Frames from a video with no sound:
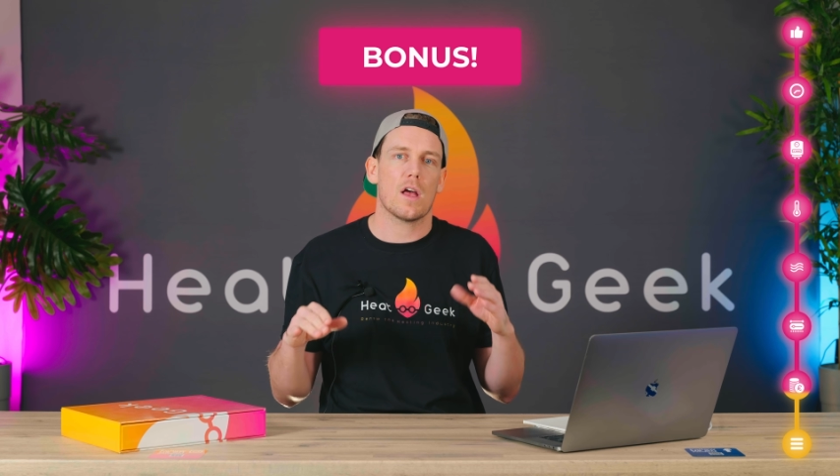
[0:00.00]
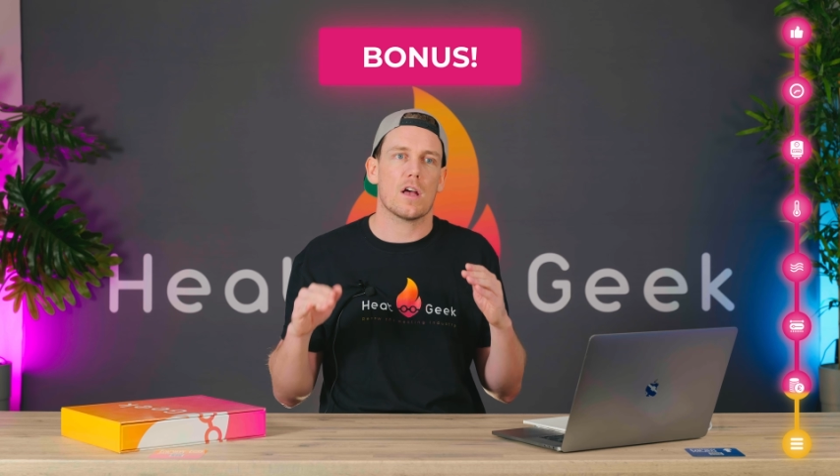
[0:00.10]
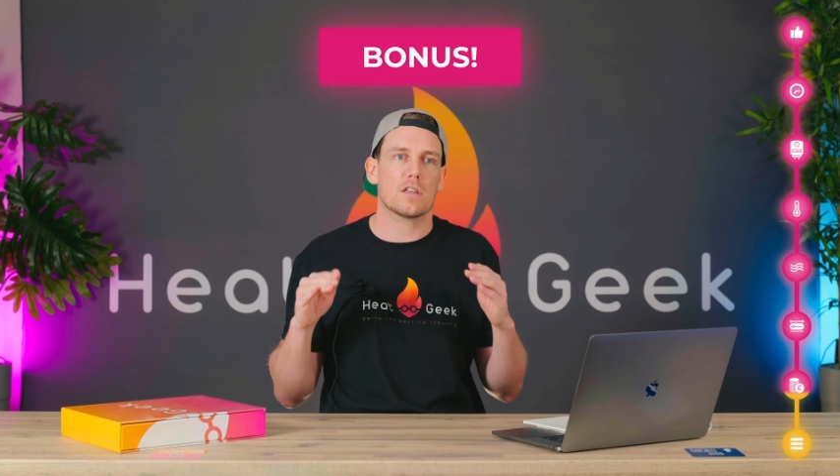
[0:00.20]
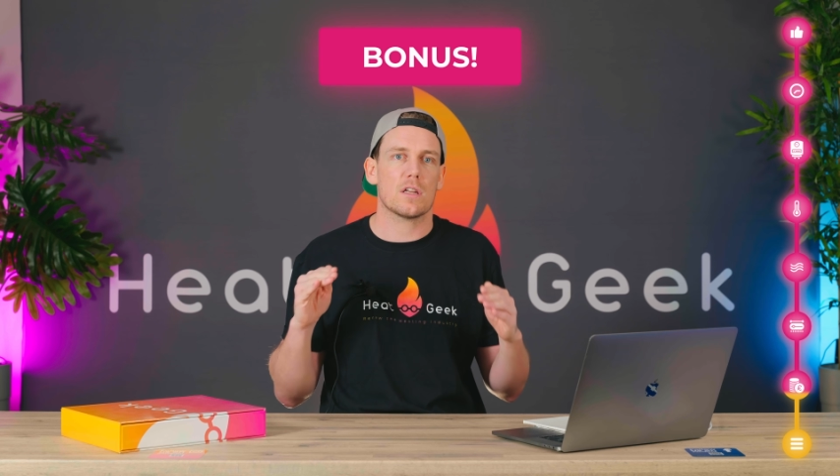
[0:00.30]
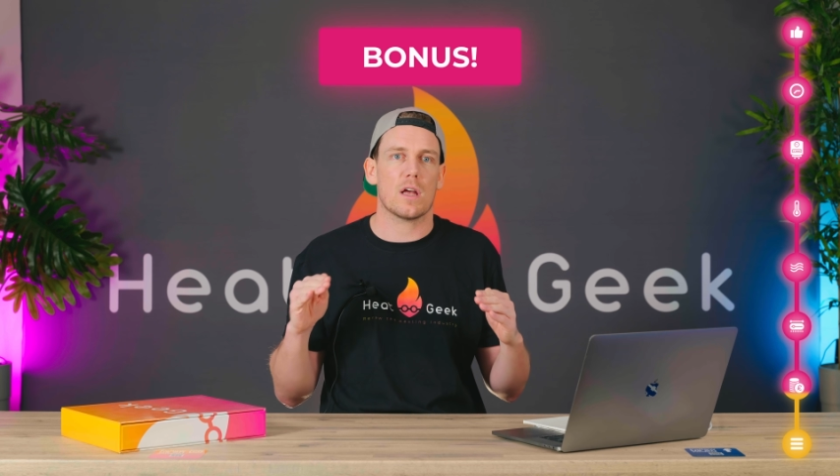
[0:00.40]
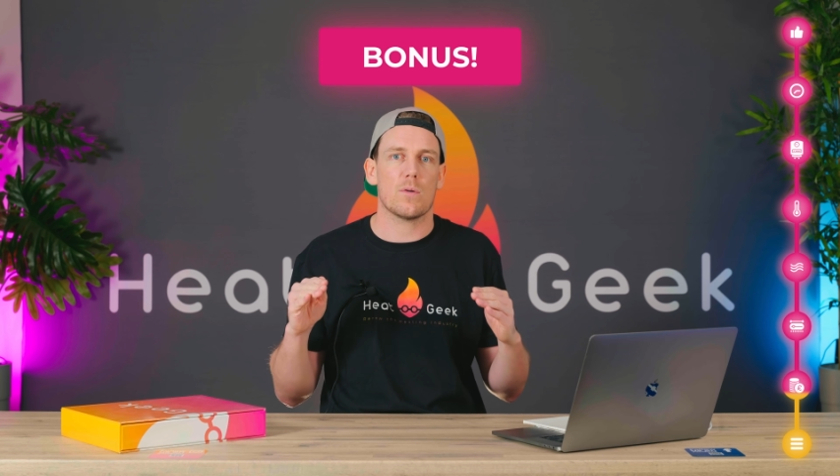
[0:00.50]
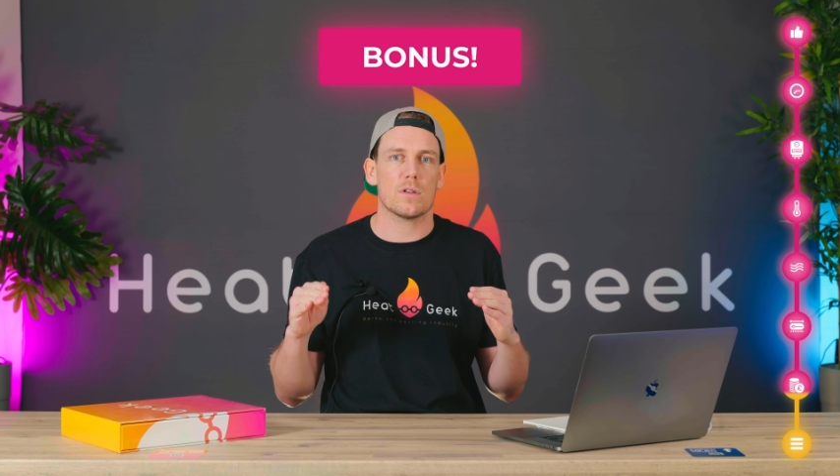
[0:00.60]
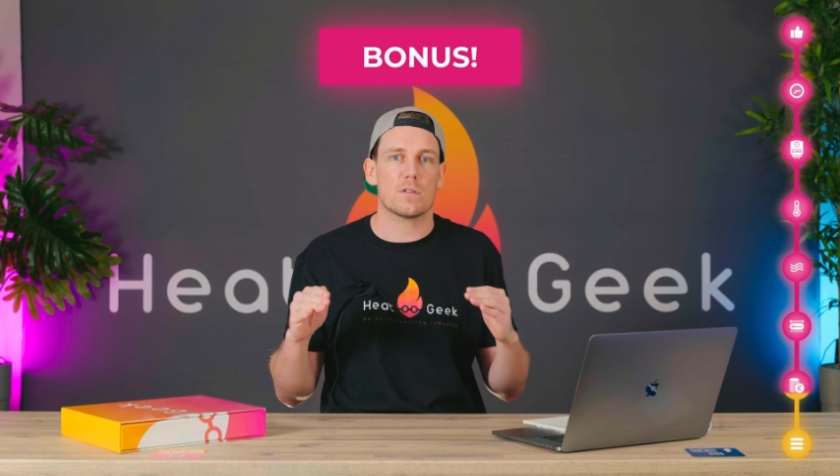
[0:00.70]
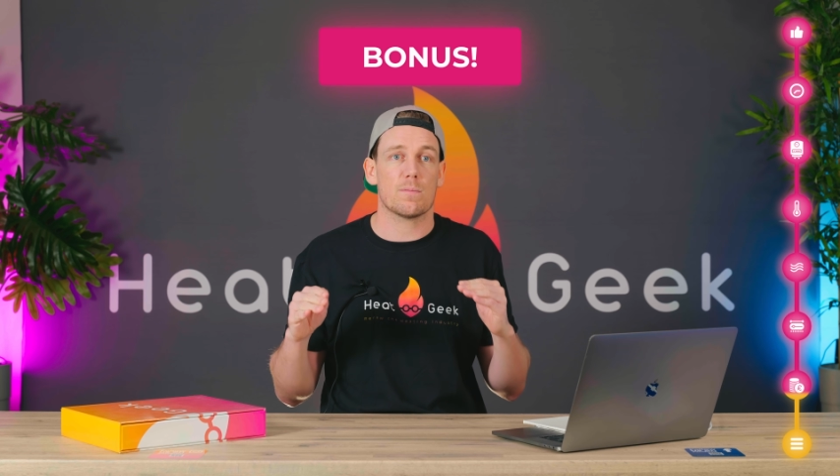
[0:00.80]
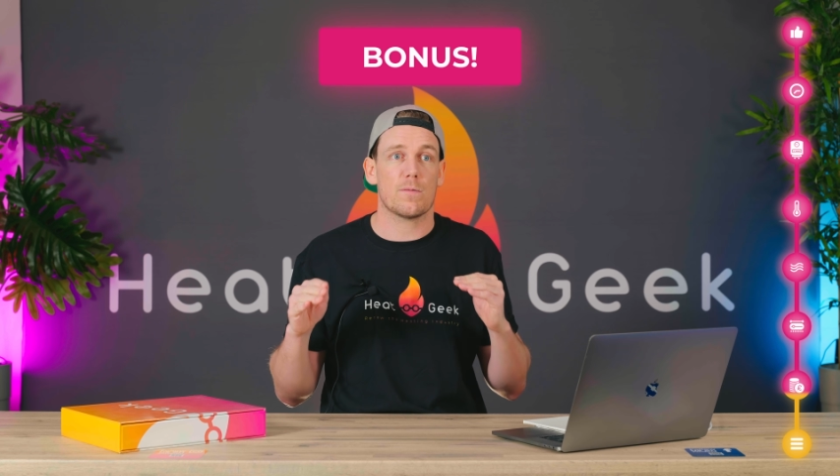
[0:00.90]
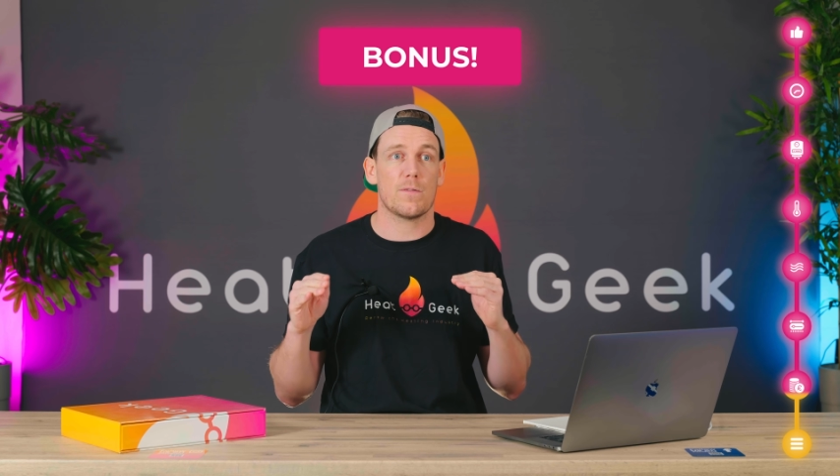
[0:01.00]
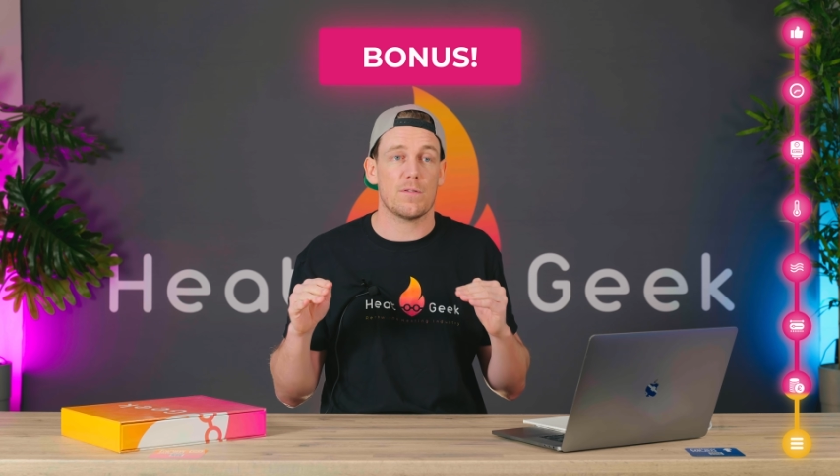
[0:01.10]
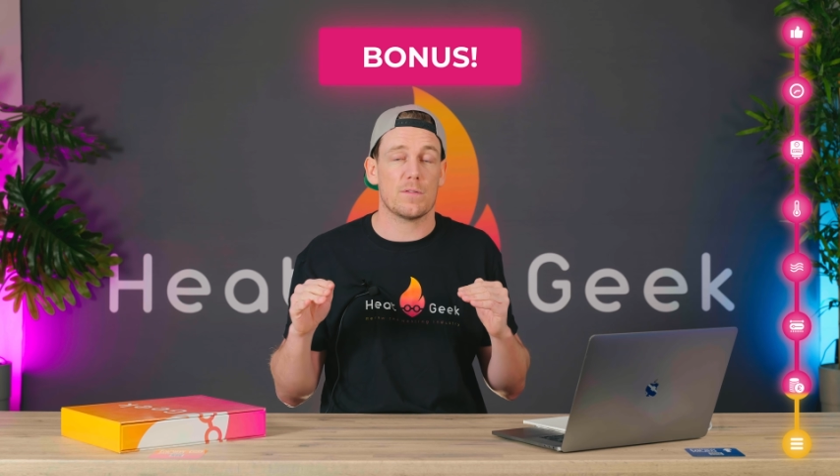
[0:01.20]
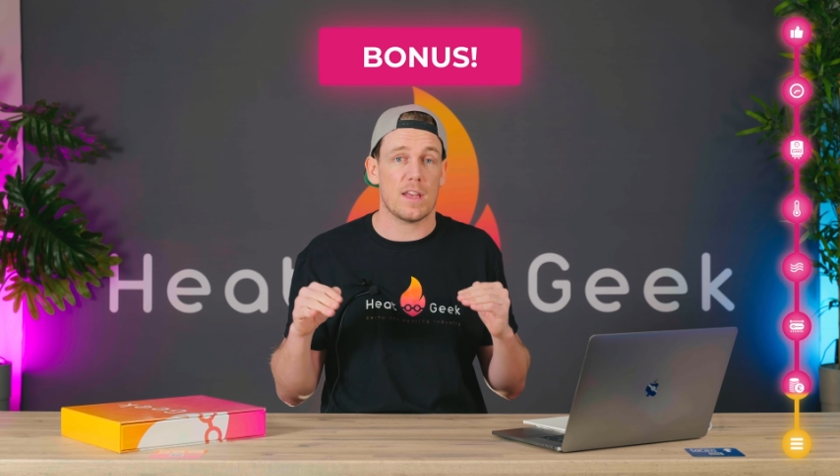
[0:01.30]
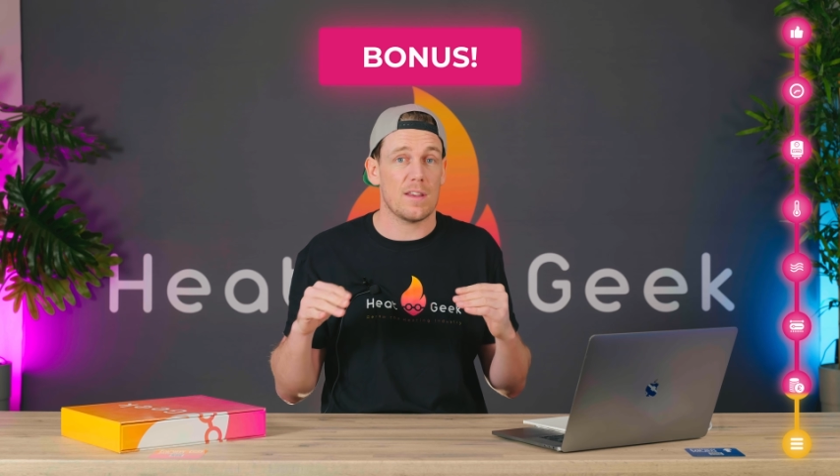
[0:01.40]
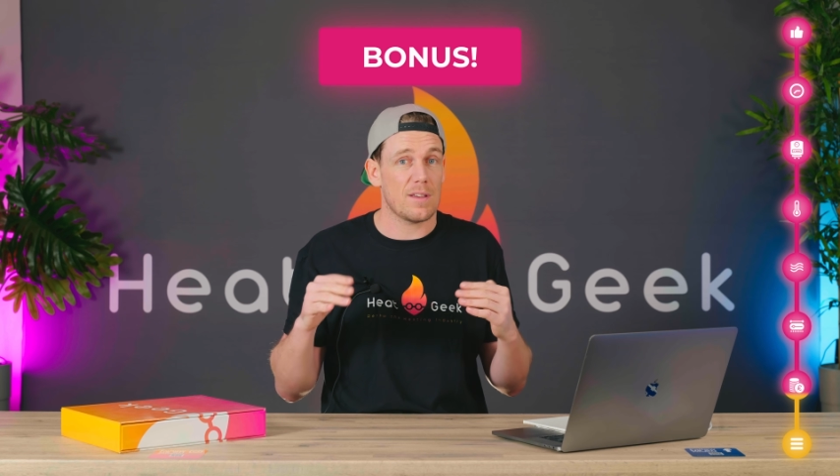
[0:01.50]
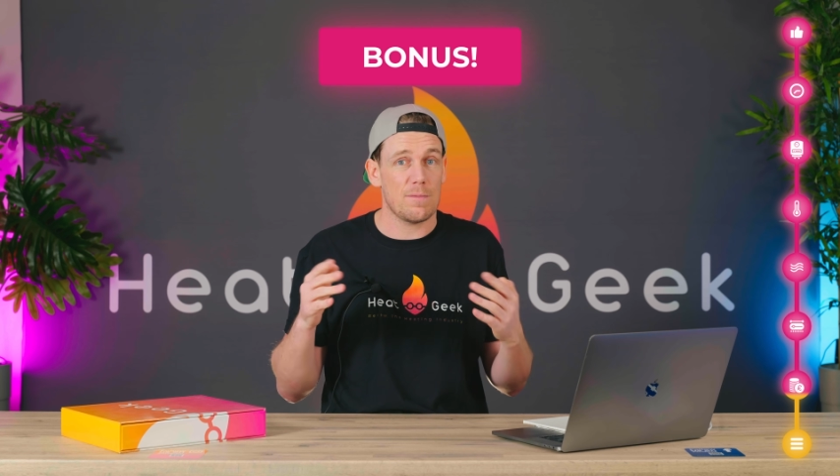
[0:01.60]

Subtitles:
as low as 50,